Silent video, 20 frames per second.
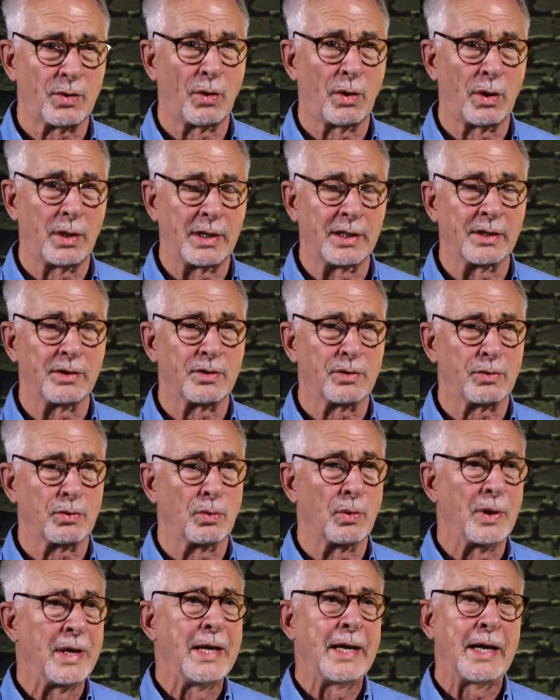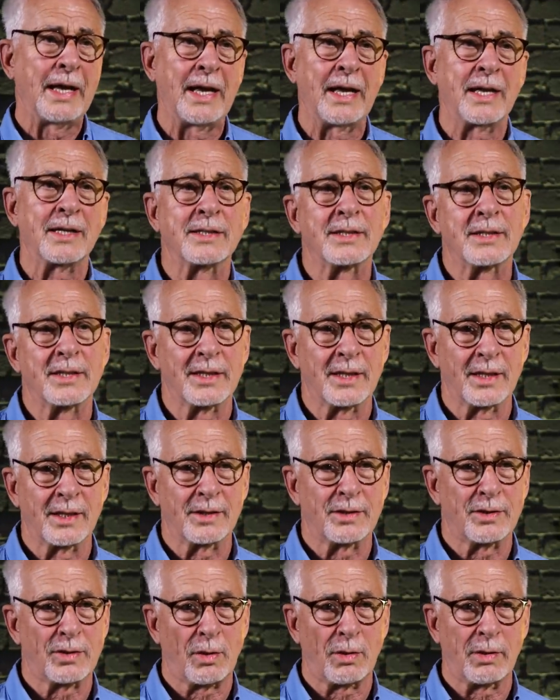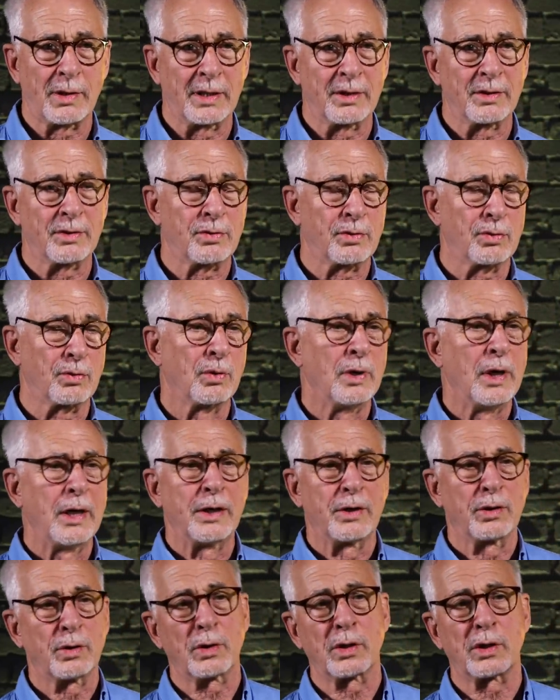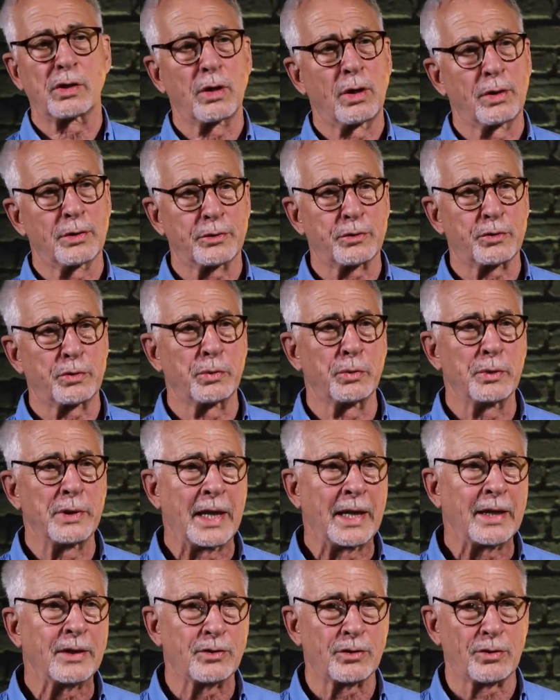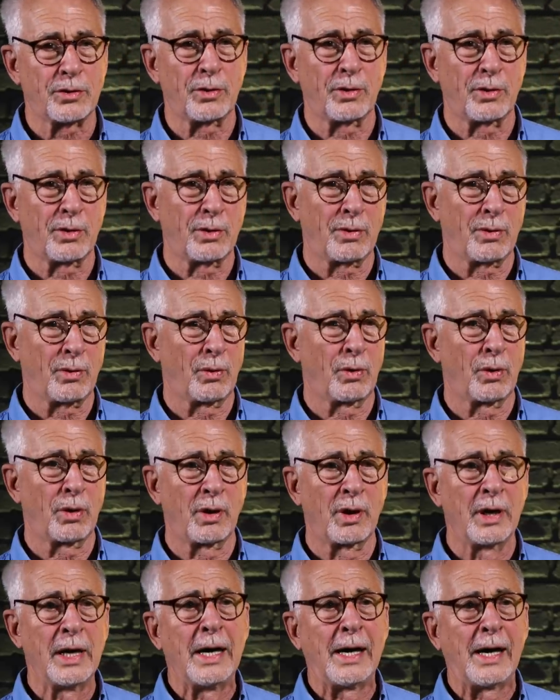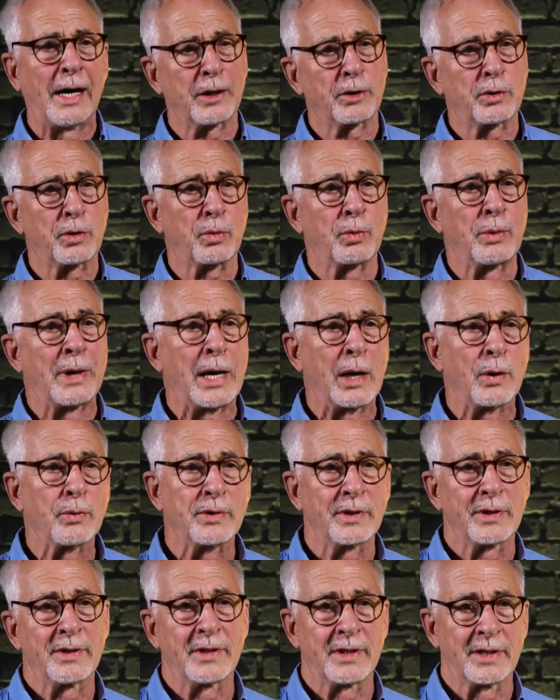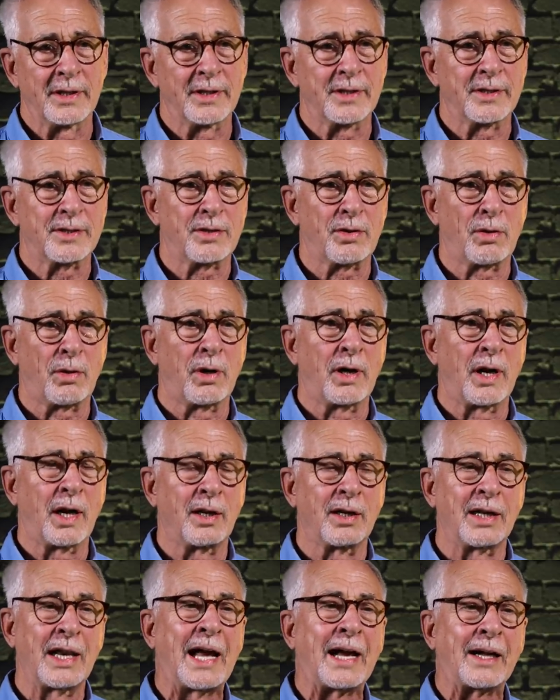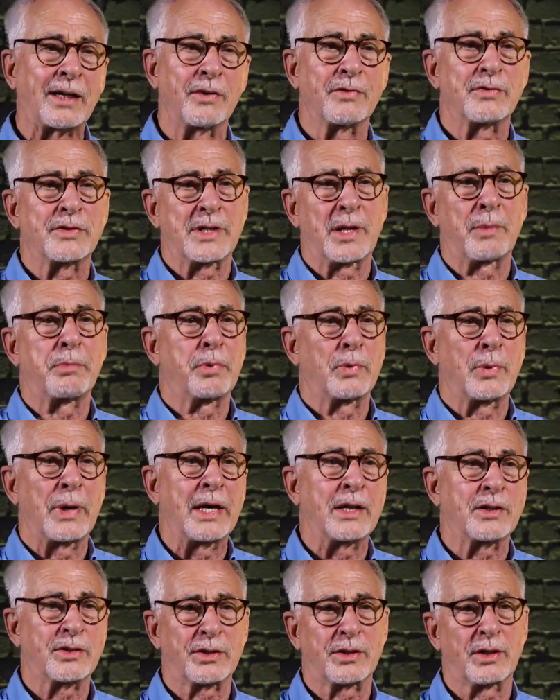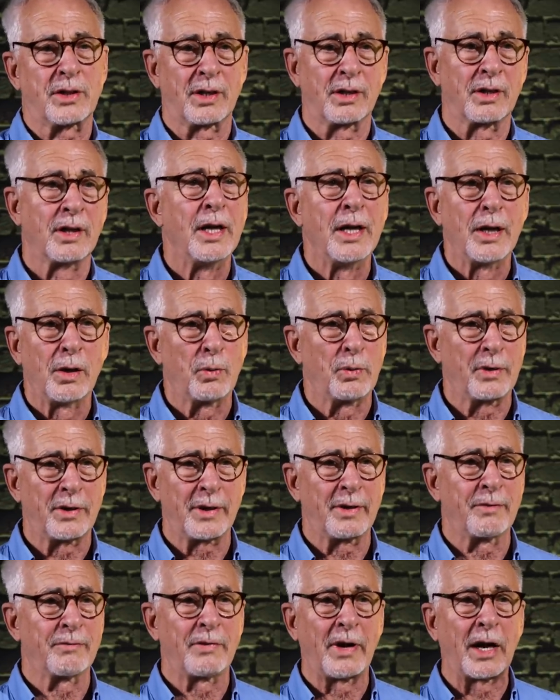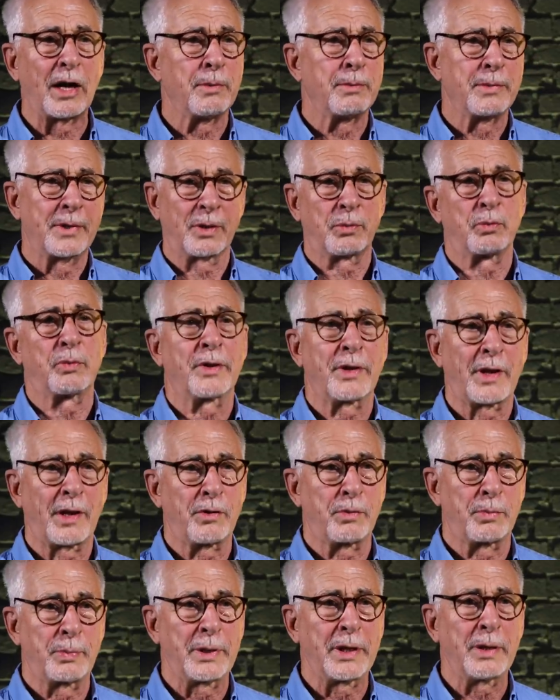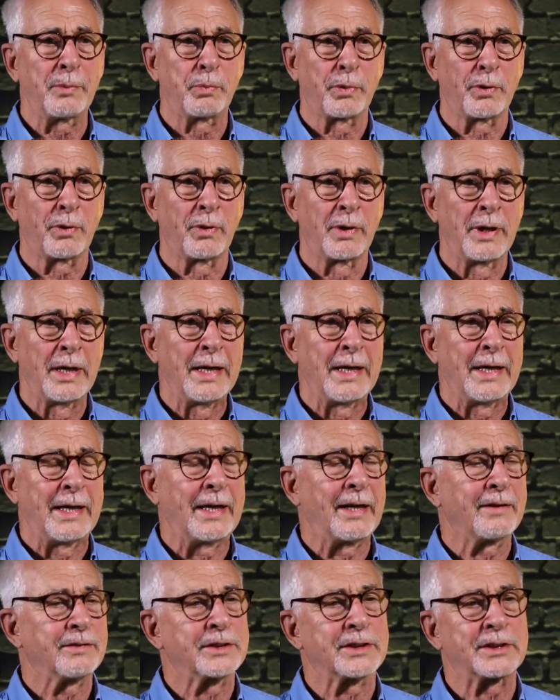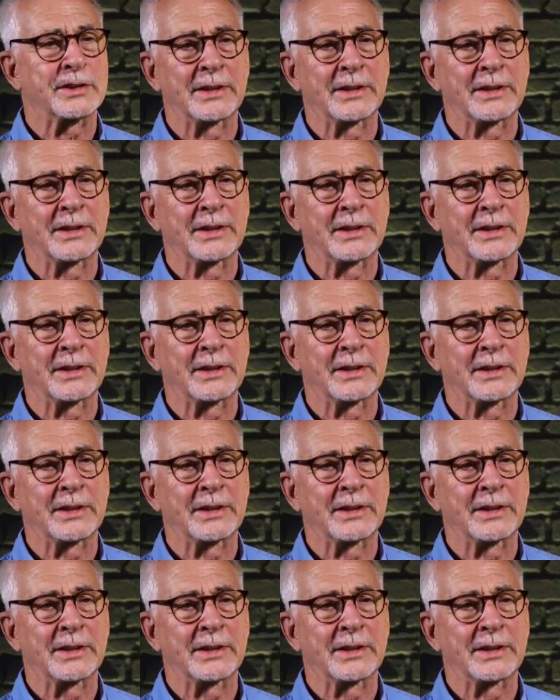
or into essence or into, you could call it true nature or a groundedness or a lack of separation with the environment and with other people. And I've just